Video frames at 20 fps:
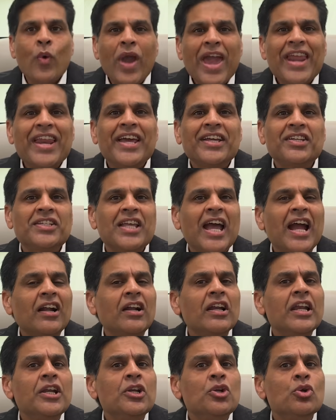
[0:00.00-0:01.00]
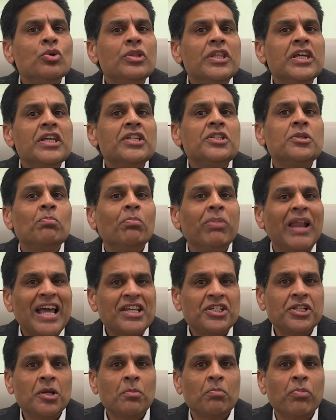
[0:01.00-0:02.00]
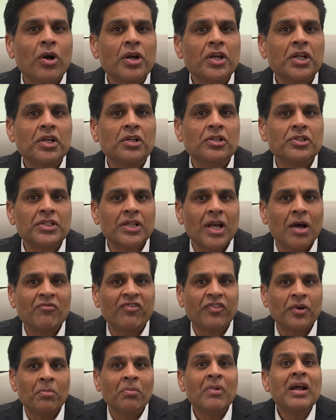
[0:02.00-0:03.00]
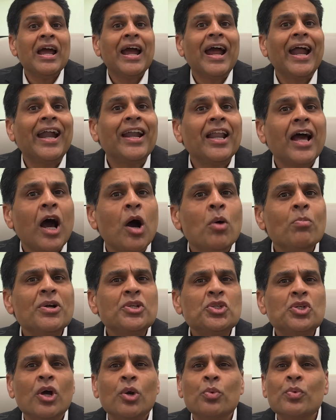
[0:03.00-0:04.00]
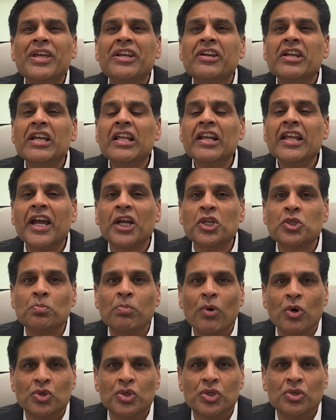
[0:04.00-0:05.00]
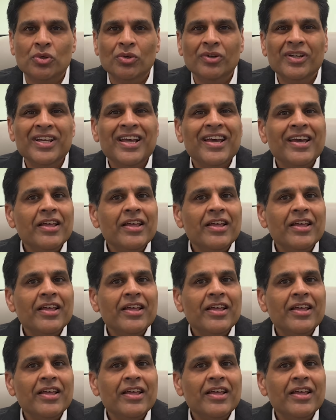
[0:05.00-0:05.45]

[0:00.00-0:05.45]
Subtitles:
Where exactly do these plastic particles come from and how much are we really exposed to?